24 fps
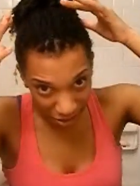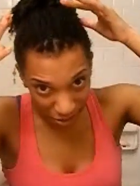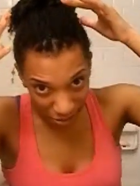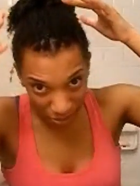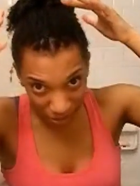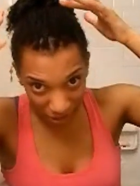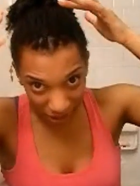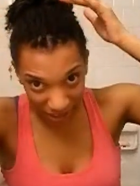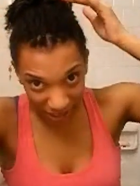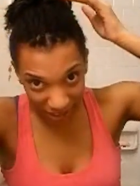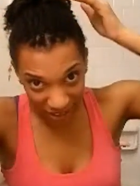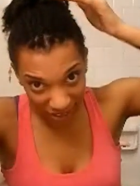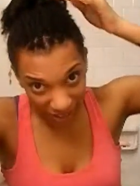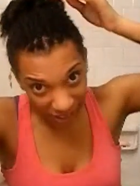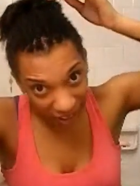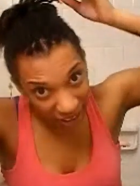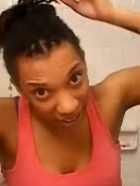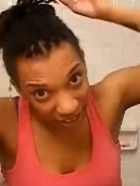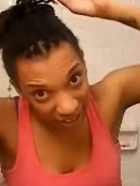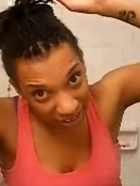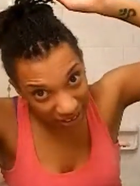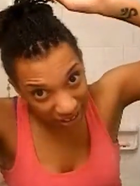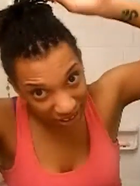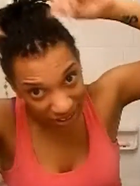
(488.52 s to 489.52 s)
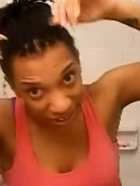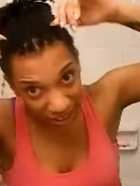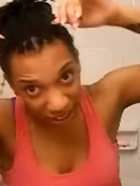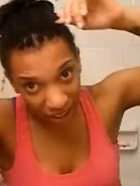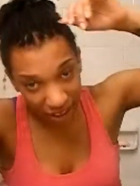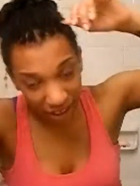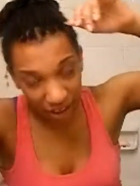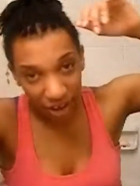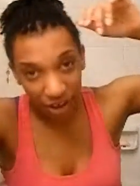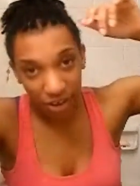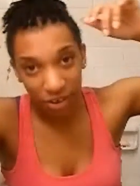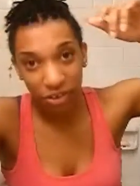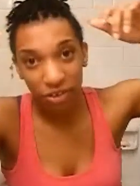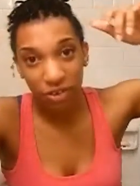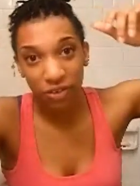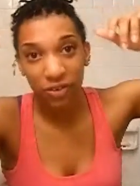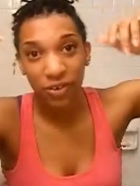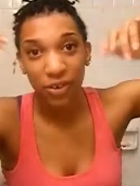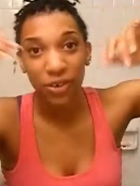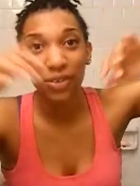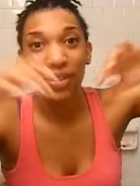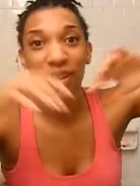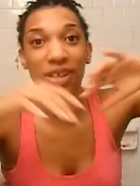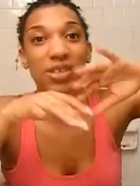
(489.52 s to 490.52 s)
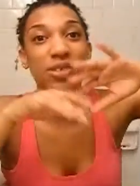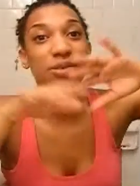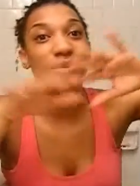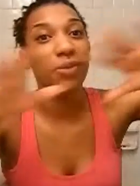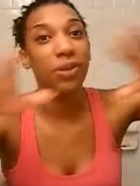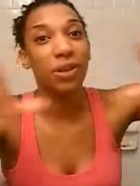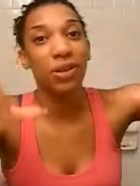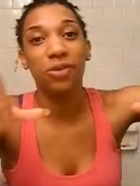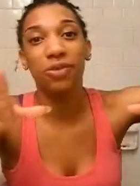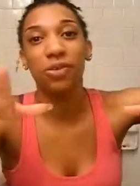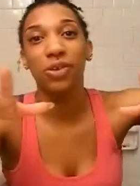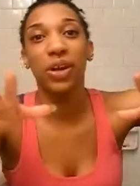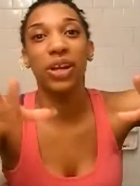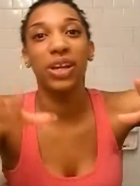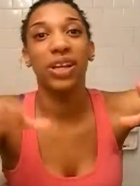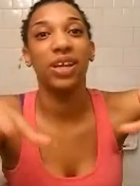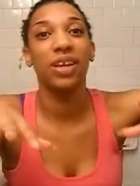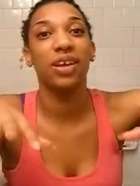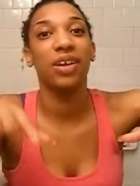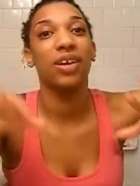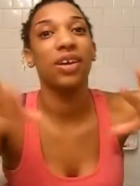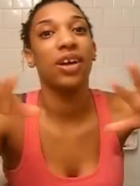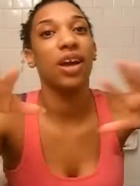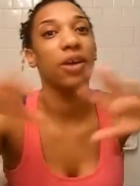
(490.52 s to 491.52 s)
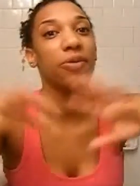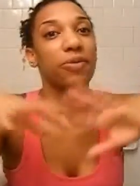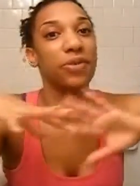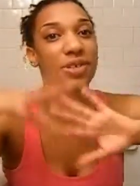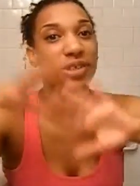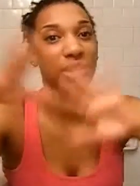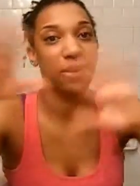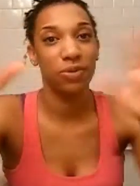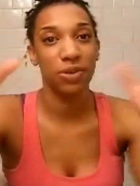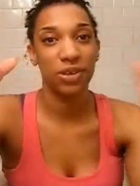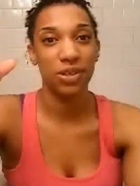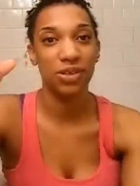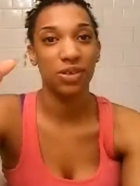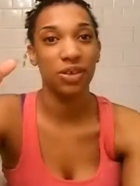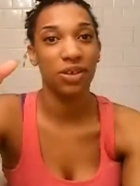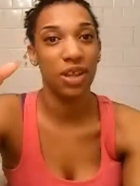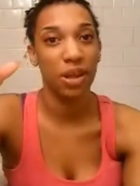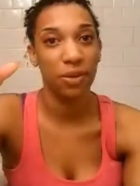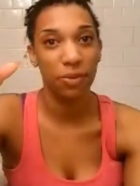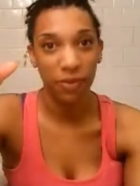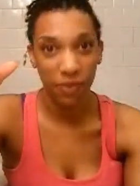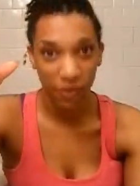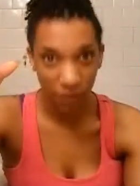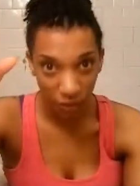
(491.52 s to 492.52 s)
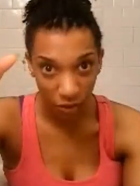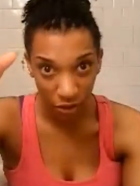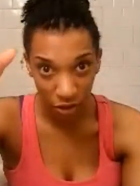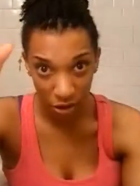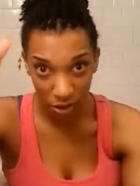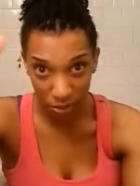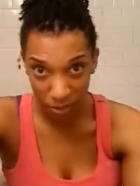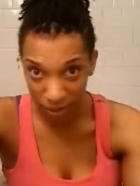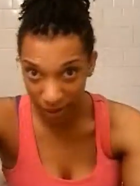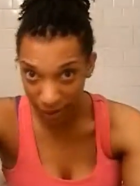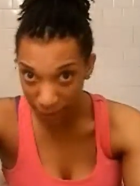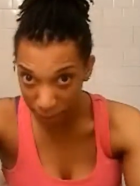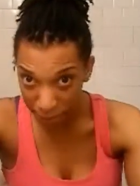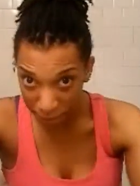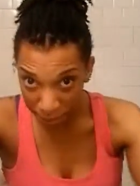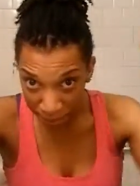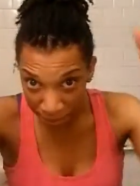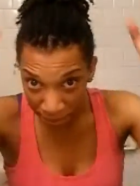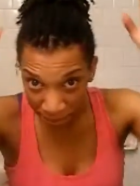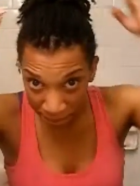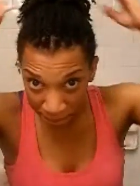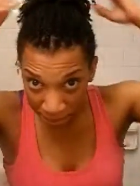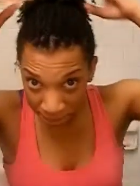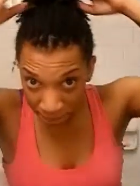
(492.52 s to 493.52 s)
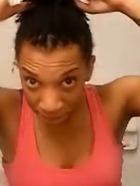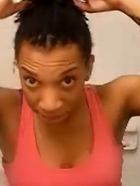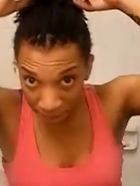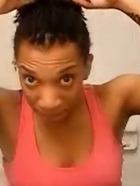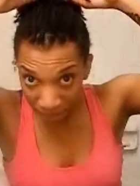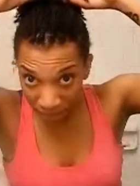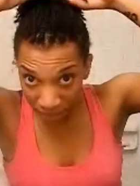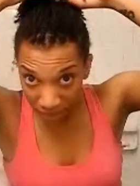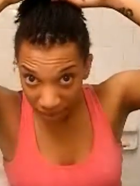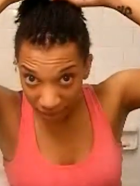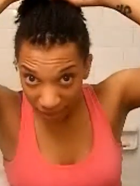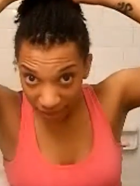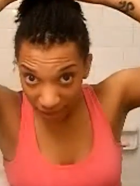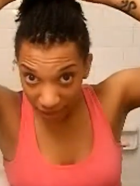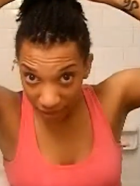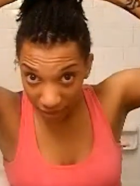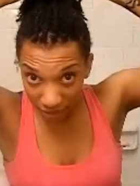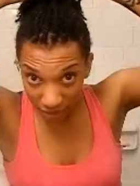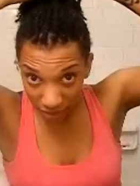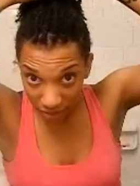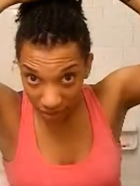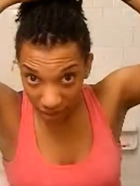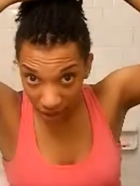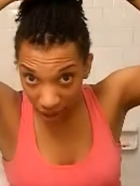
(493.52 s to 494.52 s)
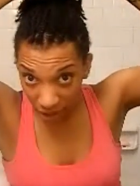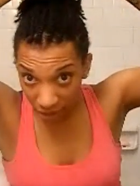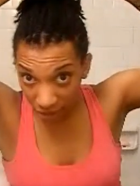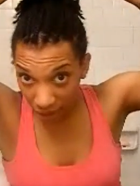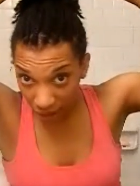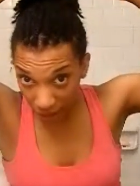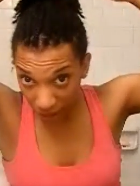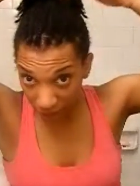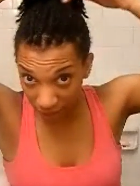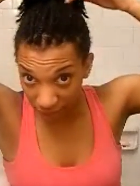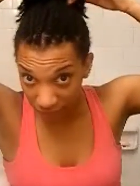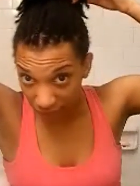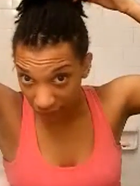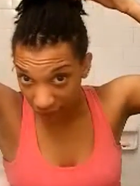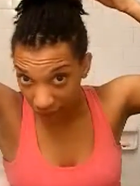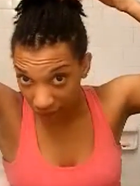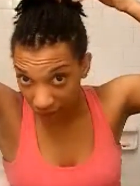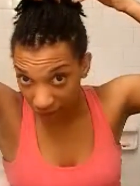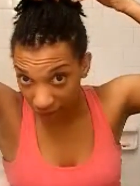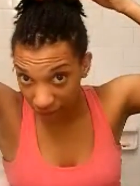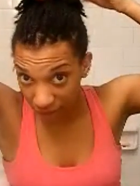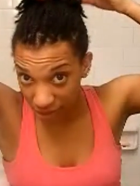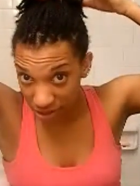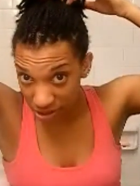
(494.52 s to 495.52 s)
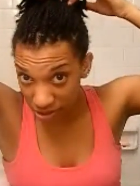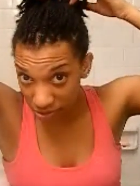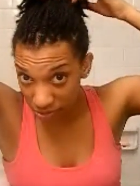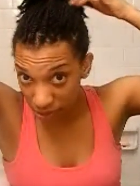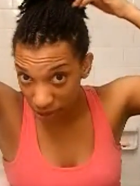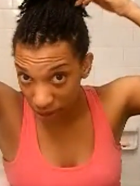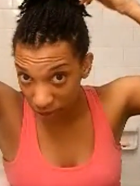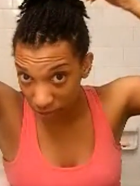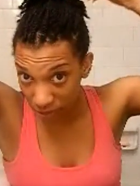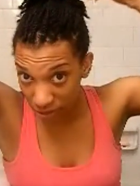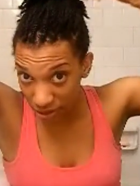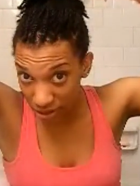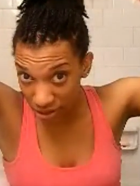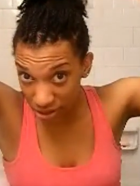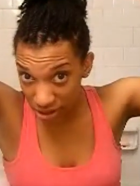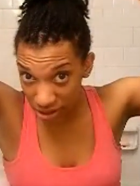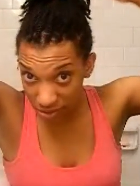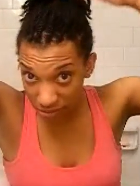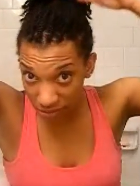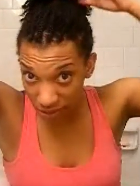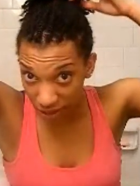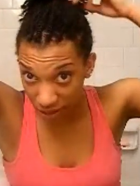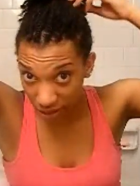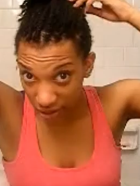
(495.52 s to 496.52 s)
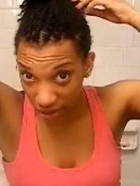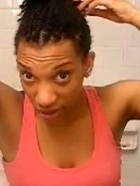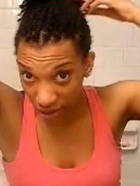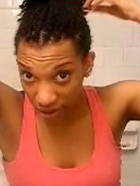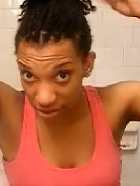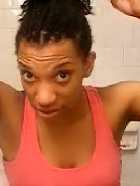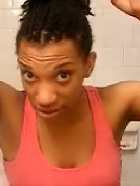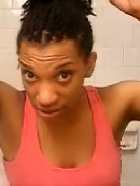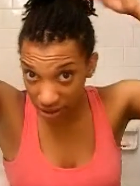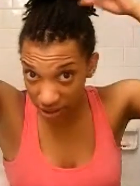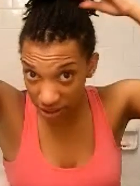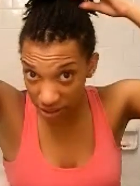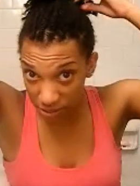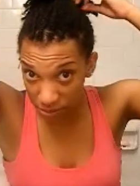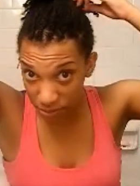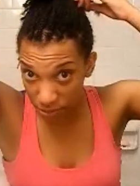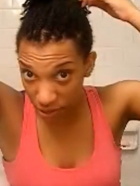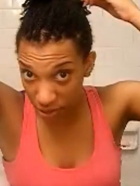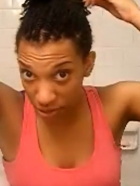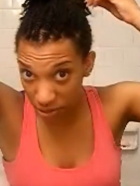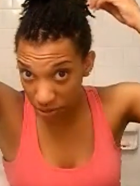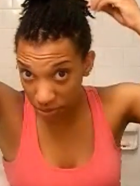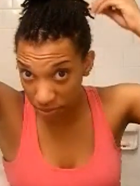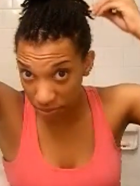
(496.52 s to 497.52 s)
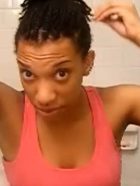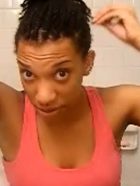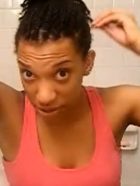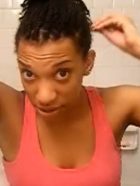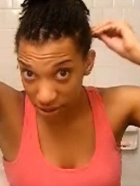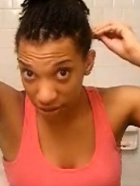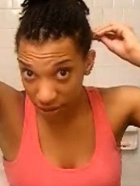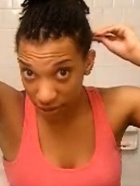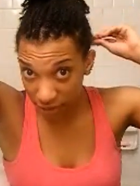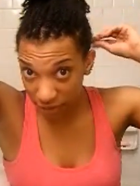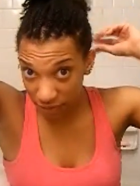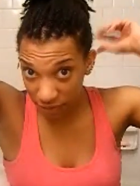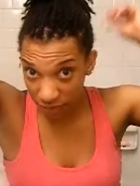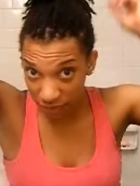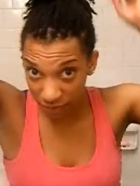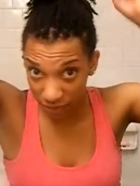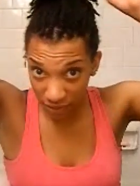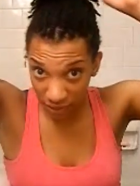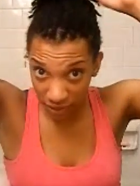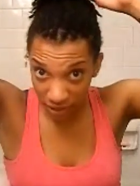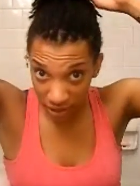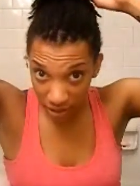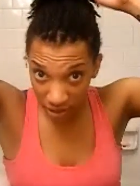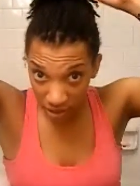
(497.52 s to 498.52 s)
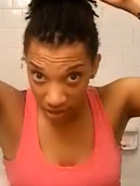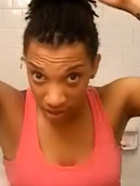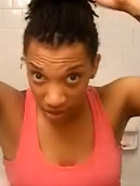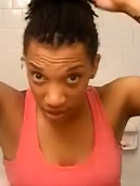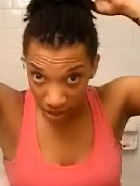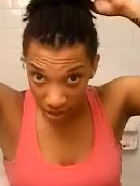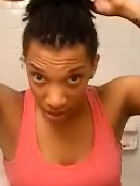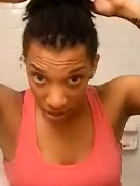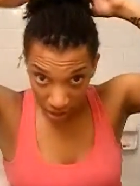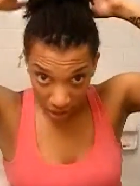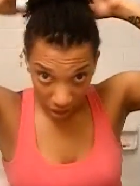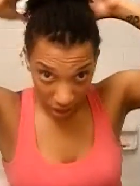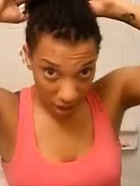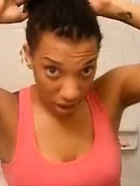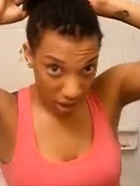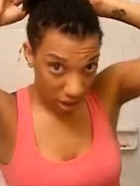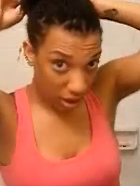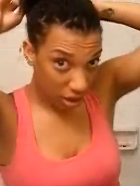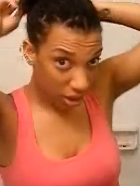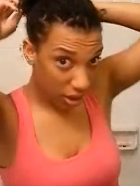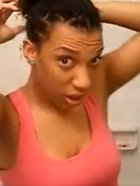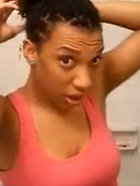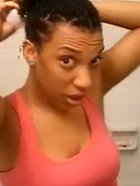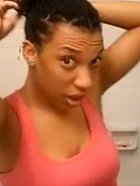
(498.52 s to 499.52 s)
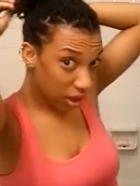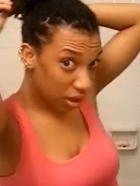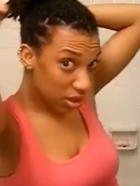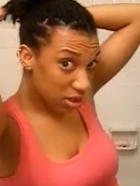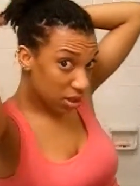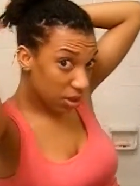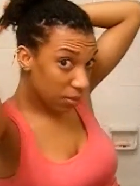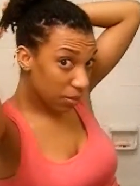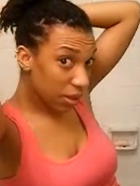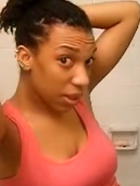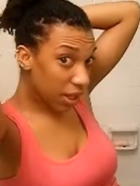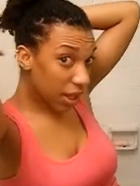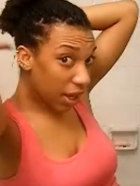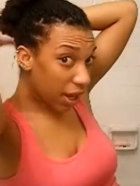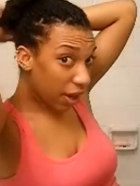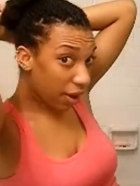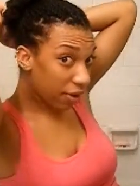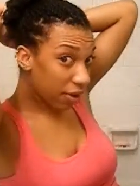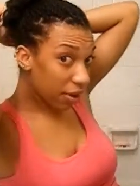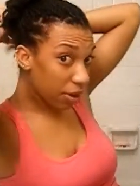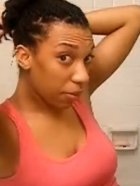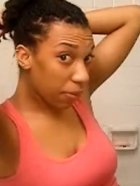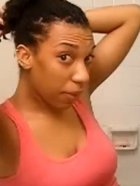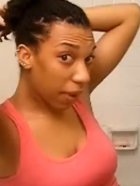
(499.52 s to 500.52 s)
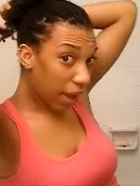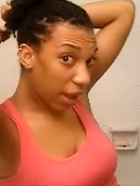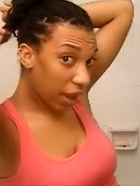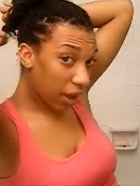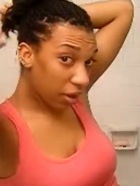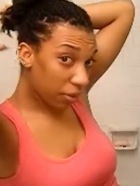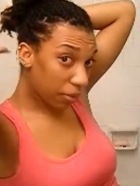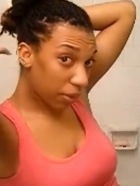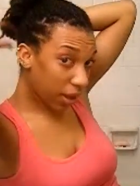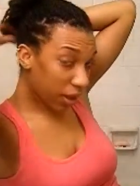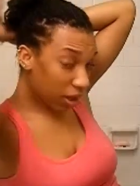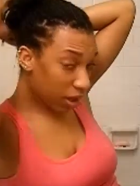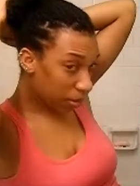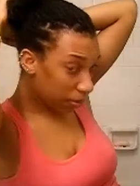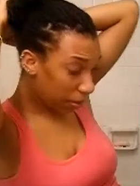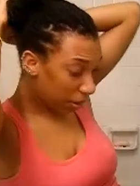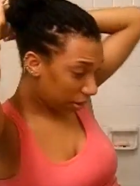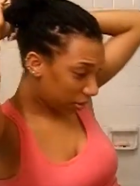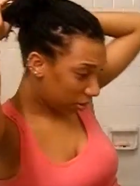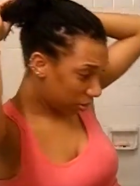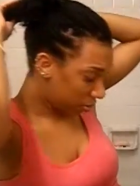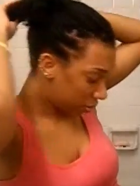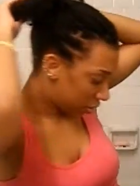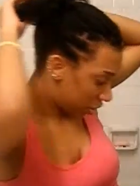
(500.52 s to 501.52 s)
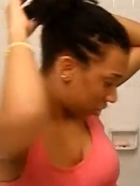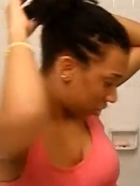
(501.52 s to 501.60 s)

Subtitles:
of your bun and then just take your hair over it. That's a really cool idea. I wish I would have saw that before, but now I have the hair to be able to just make a nice size bun myself. And some of the hair in the back might come out a little